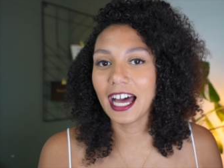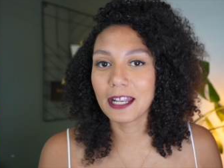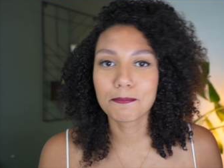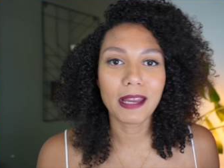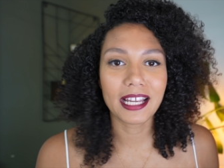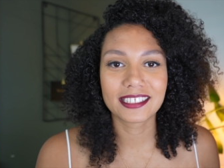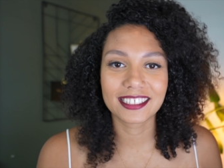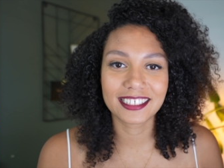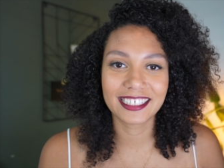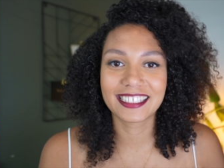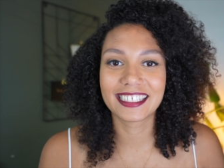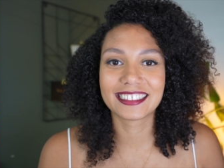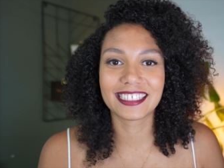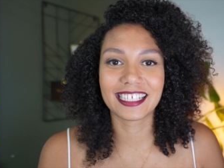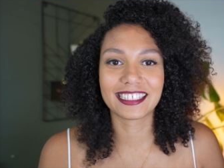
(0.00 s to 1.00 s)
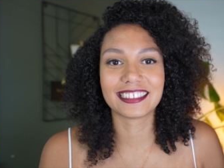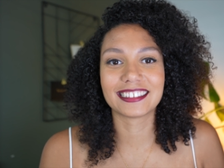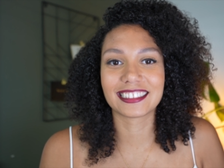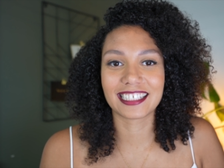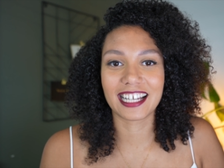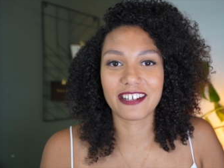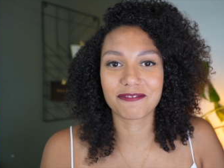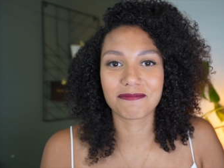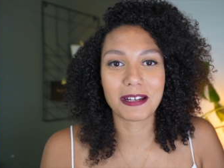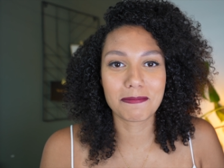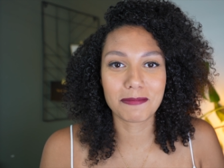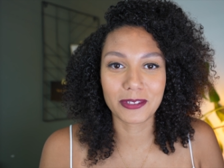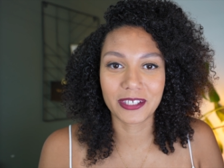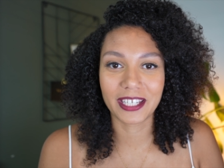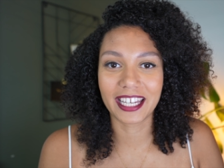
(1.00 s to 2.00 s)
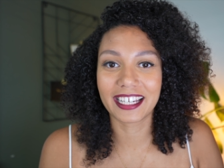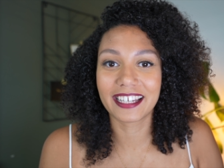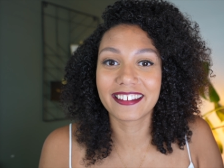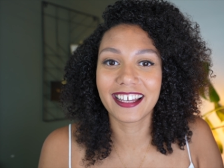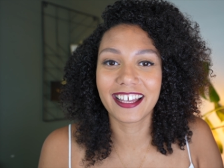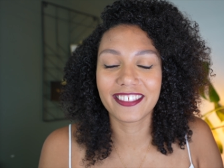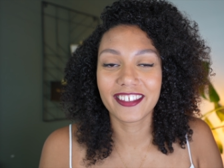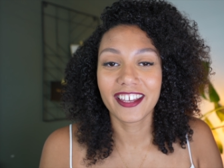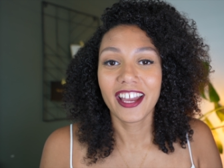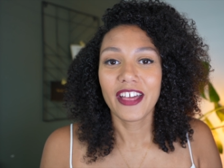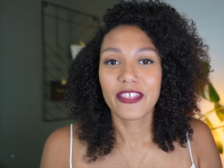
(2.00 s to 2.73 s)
and basically they said they didn't have my booking and that